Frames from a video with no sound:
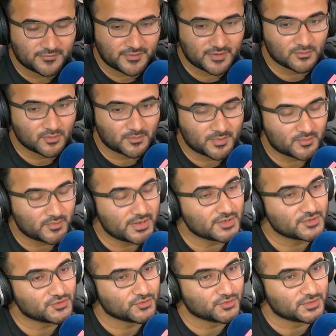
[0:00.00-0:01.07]
feel
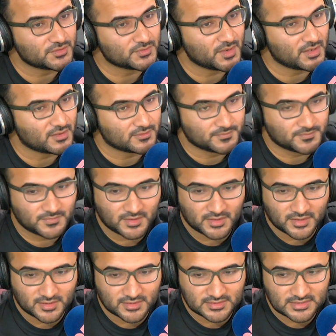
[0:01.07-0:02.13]
reassured as well.
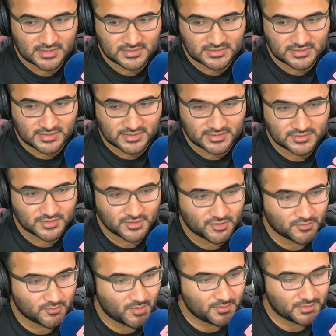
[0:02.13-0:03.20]
Yeah, uh, certainly.
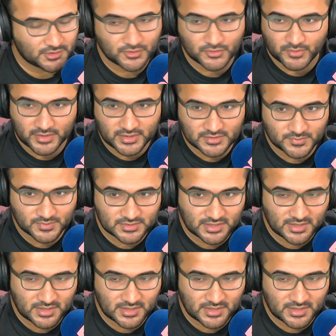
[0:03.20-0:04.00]
So what we'll do is we'll